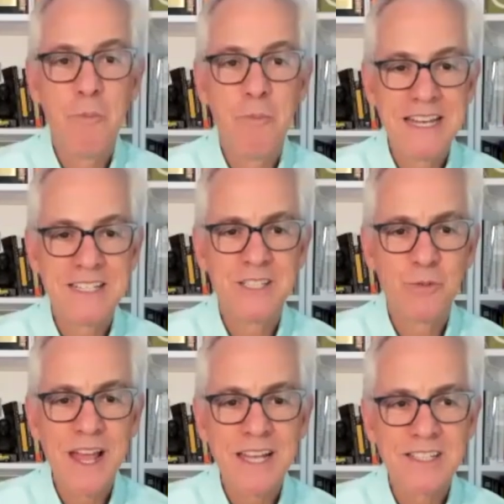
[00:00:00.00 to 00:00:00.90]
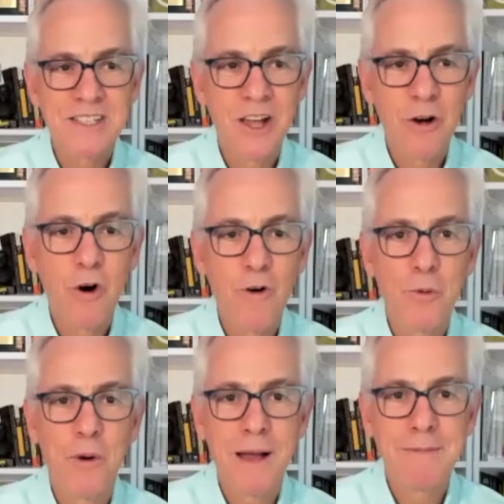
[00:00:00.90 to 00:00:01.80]
bait and switch, no over
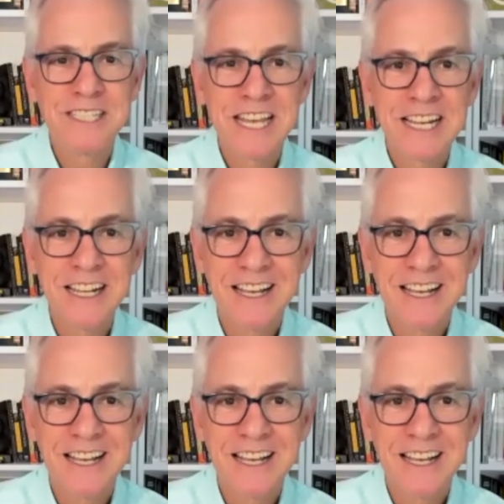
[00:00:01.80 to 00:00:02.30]
promising?